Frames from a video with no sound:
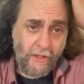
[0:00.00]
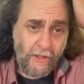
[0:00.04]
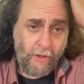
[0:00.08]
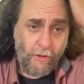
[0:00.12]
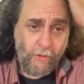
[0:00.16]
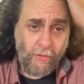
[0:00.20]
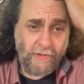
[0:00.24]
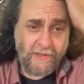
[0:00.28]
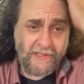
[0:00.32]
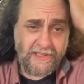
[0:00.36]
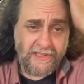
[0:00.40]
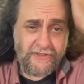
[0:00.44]

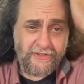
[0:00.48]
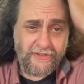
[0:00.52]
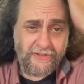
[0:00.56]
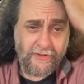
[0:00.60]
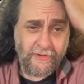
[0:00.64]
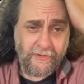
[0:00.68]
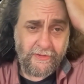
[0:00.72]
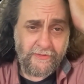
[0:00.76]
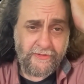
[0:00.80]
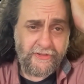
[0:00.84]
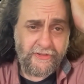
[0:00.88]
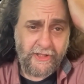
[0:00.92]
only
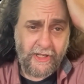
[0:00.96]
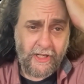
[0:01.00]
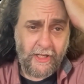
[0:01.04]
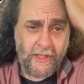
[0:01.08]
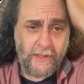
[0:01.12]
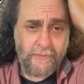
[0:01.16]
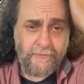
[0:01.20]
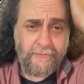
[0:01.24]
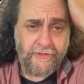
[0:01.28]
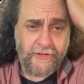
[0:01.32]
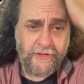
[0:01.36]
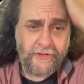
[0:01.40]
serves to
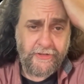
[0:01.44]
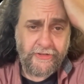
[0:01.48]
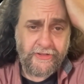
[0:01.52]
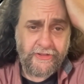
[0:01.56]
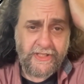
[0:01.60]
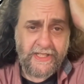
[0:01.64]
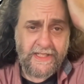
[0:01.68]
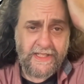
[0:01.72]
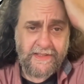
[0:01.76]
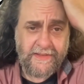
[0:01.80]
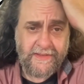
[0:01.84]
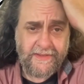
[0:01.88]

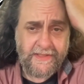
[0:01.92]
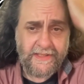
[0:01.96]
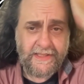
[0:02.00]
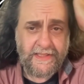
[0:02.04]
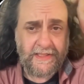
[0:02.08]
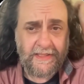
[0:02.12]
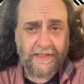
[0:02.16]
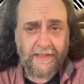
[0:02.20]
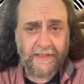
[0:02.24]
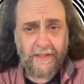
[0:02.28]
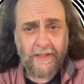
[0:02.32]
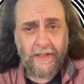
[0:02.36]
obfuscate
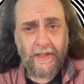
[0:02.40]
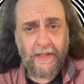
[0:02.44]
the